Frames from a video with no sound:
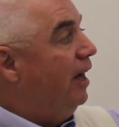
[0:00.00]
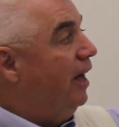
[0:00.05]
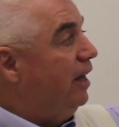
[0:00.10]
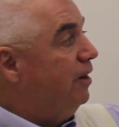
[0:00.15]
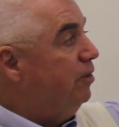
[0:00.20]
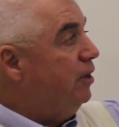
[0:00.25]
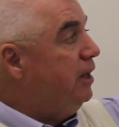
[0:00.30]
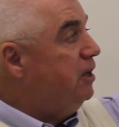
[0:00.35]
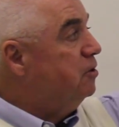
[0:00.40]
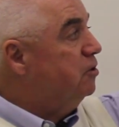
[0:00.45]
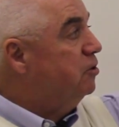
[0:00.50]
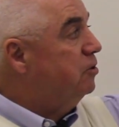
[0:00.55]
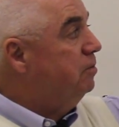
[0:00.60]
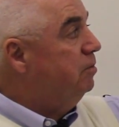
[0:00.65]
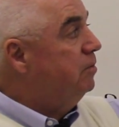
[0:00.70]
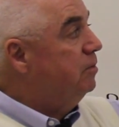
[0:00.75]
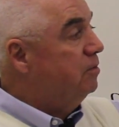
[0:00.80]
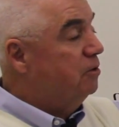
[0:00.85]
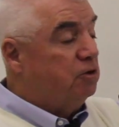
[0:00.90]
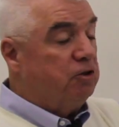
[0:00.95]
and these
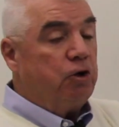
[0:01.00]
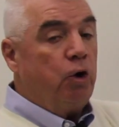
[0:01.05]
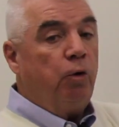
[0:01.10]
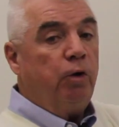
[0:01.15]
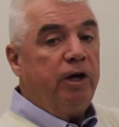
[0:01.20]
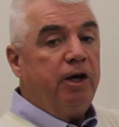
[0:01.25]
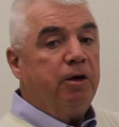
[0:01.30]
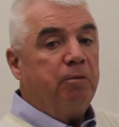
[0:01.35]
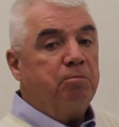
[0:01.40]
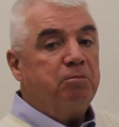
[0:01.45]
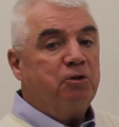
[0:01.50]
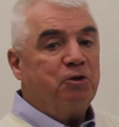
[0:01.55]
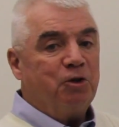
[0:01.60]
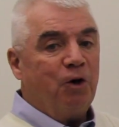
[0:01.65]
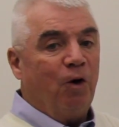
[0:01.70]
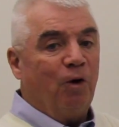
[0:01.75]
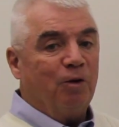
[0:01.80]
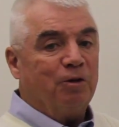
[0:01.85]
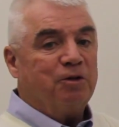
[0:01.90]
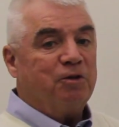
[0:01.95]
sodium
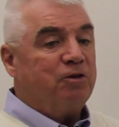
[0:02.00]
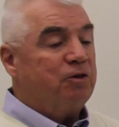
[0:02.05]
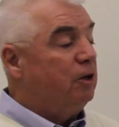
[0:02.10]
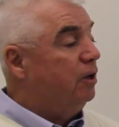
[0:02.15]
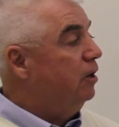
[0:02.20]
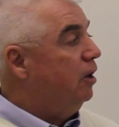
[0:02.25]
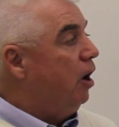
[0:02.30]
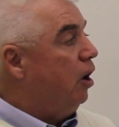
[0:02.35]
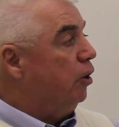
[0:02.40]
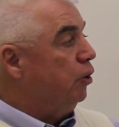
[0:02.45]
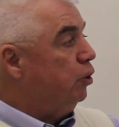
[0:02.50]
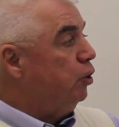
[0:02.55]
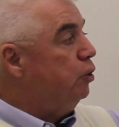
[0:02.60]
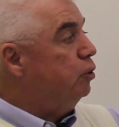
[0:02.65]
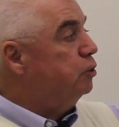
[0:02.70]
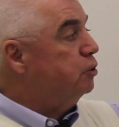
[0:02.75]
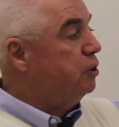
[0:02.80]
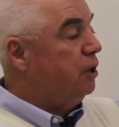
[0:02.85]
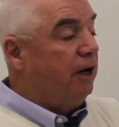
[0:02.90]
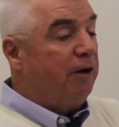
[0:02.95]
salts are
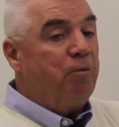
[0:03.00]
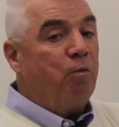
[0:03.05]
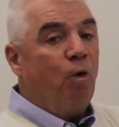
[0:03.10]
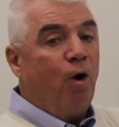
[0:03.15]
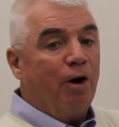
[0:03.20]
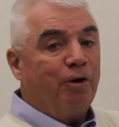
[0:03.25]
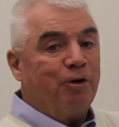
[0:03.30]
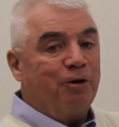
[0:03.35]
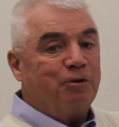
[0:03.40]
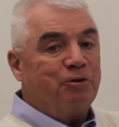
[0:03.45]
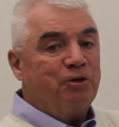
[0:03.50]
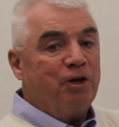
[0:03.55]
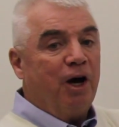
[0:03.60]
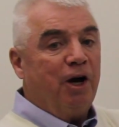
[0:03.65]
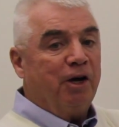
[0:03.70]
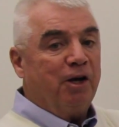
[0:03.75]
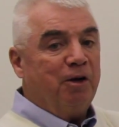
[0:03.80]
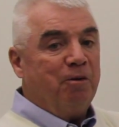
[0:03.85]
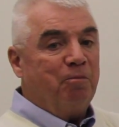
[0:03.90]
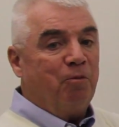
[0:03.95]
usually water
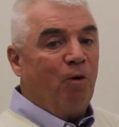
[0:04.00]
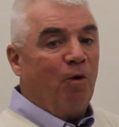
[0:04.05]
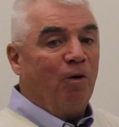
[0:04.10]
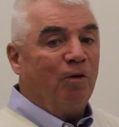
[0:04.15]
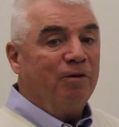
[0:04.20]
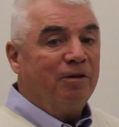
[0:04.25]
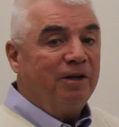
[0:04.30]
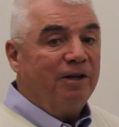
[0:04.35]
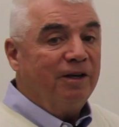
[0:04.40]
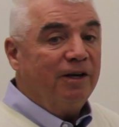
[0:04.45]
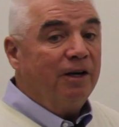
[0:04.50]
soluble.